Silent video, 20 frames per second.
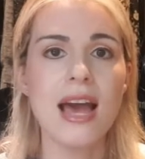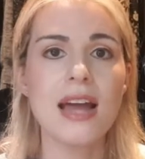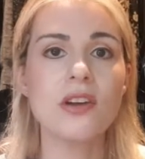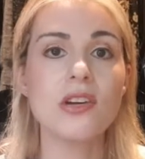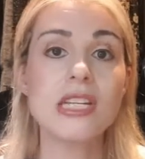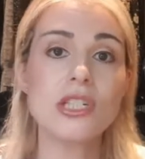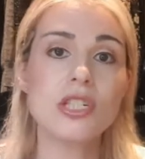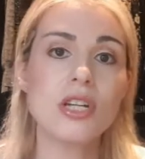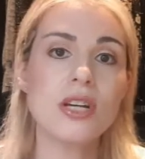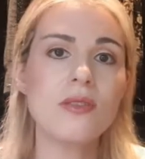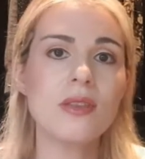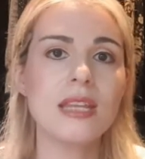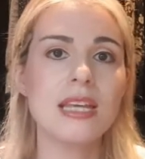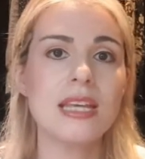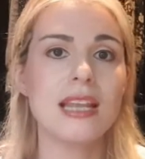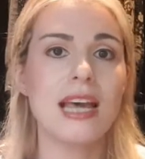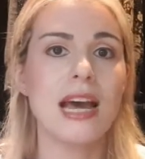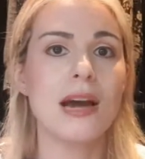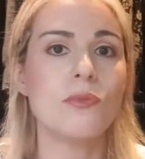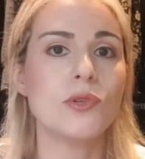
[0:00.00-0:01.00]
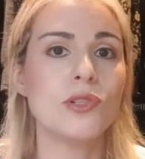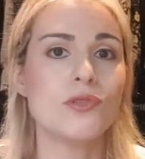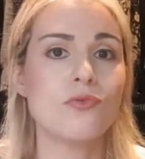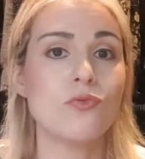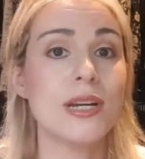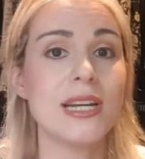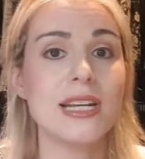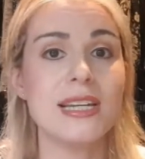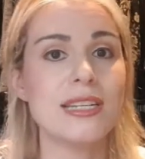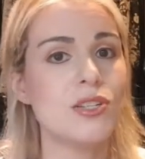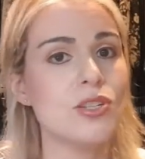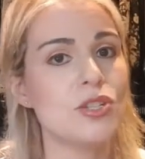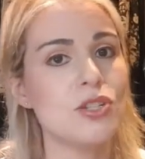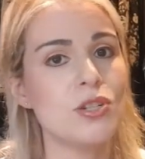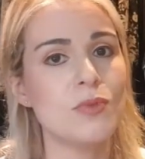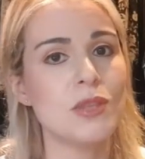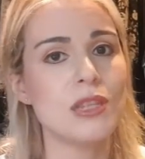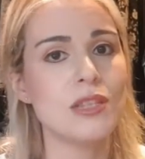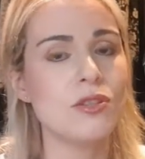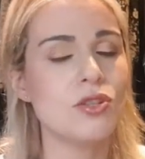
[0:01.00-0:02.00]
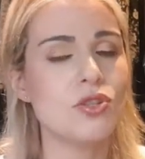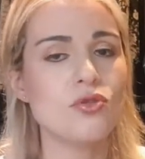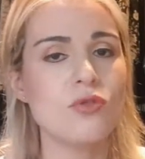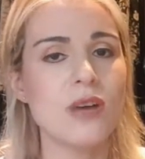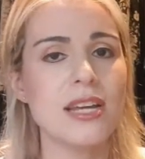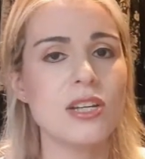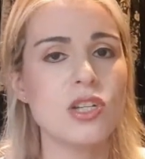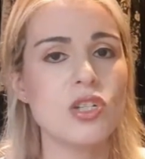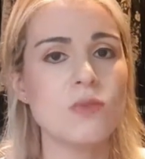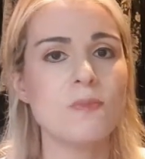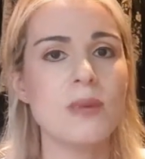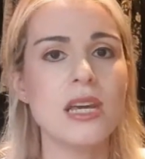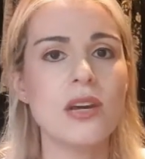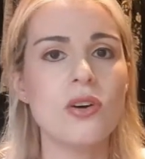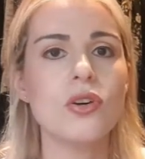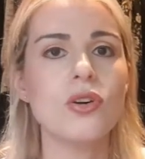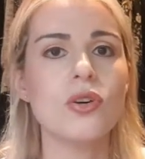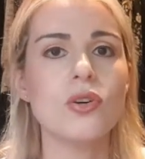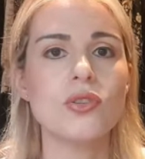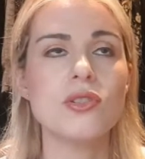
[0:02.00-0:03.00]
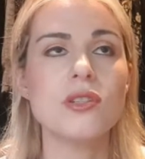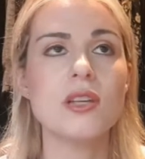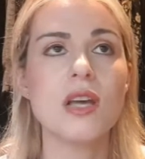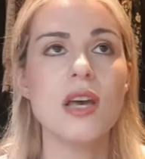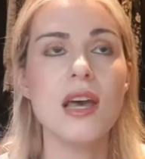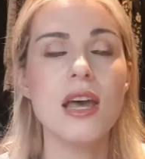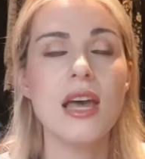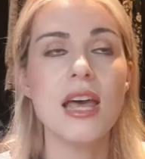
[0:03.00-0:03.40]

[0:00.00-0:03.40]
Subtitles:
And I don't think that was really to do with the stretch, because